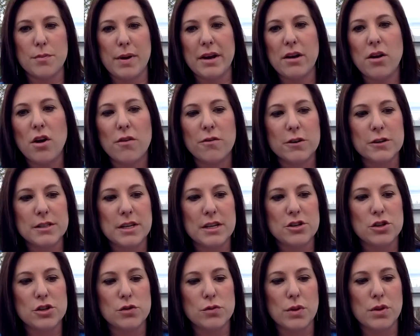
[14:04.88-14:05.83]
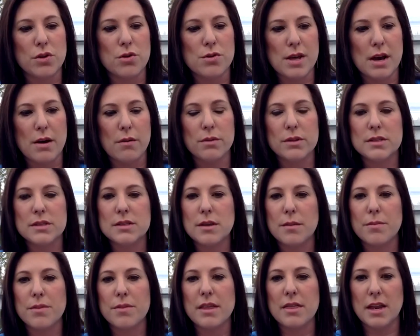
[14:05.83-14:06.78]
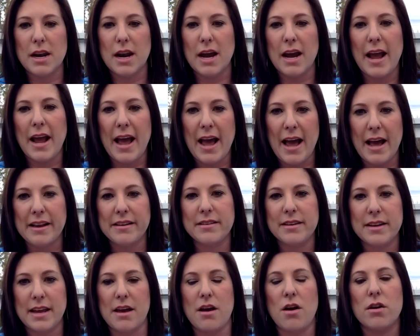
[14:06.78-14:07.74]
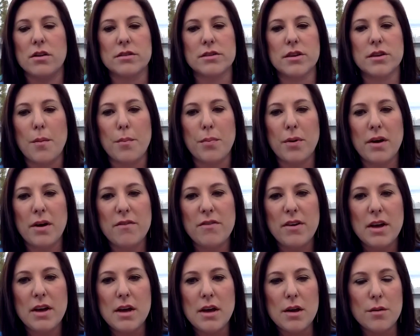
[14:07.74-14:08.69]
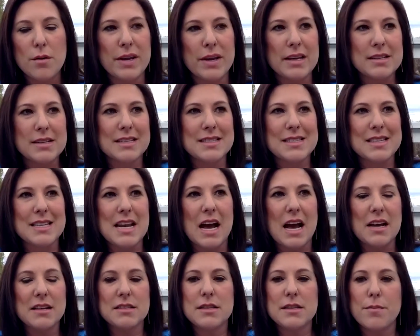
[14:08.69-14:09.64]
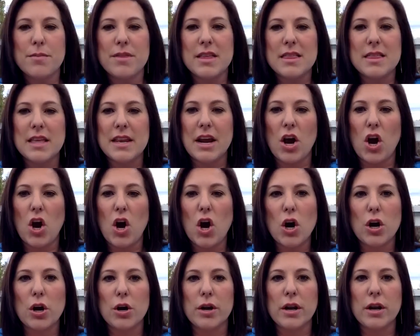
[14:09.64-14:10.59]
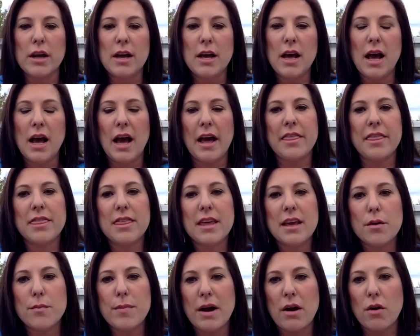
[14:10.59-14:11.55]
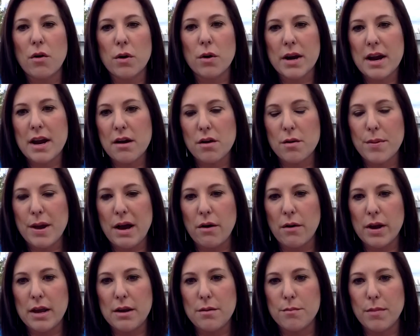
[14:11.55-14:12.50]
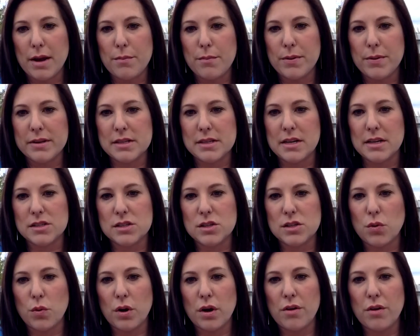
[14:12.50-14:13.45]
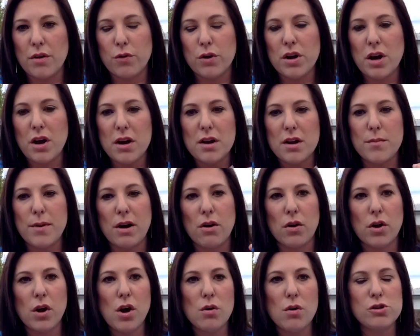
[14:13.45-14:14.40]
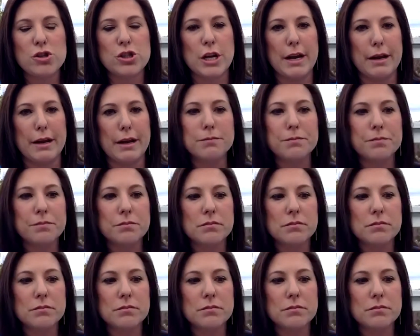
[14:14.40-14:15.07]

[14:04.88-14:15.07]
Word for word: my conversations with her that was something that I had to get on top of because it's not something that at heart I think about or care about in my business. So we're, if we're talking about coaching,